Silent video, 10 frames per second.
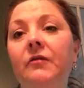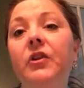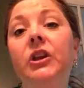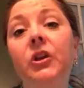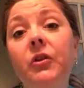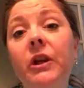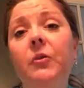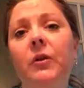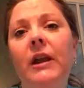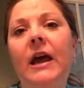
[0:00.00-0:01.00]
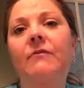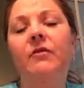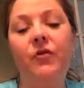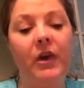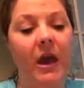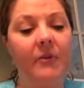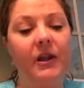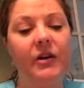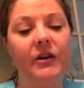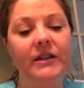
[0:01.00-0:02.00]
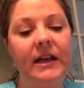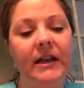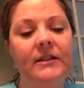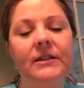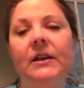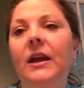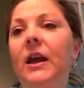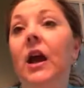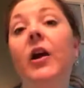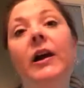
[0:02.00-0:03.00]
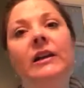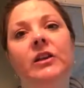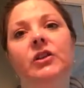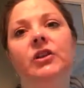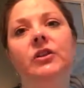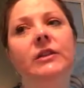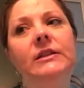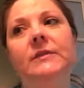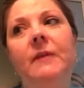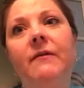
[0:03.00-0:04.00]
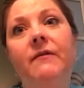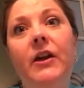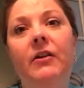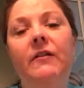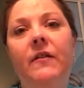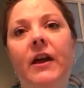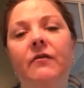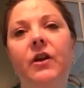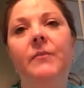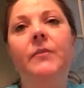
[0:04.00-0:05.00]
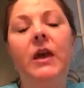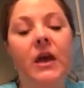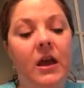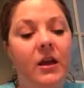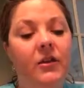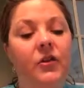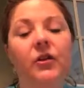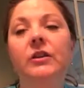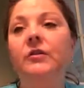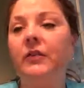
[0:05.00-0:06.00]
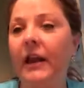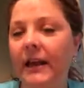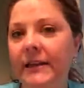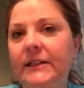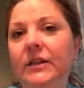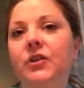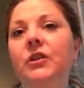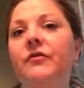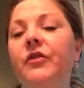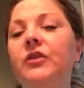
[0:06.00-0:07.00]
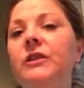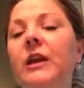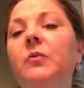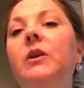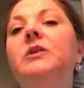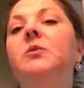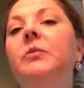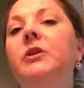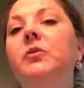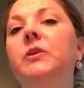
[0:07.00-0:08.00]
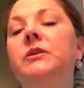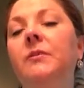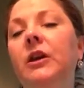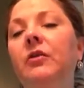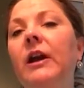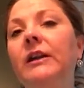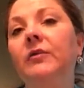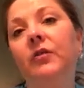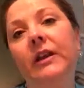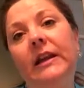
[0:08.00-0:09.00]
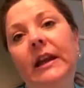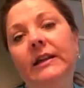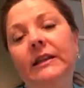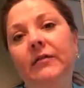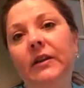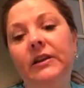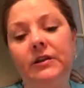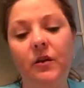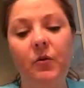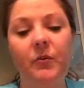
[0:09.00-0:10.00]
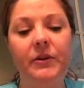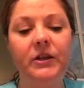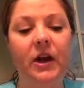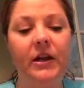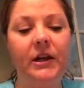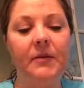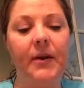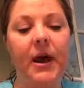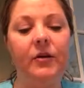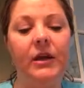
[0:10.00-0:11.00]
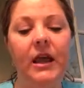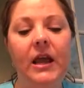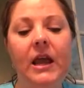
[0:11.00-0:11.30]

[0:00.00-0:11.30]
every unit, we'll have a vocabulary test. All right, literature. This is my very favorite. Like I said, during the first 9 weeks, we'll be doing some interactive reading activities. So we'll be talking about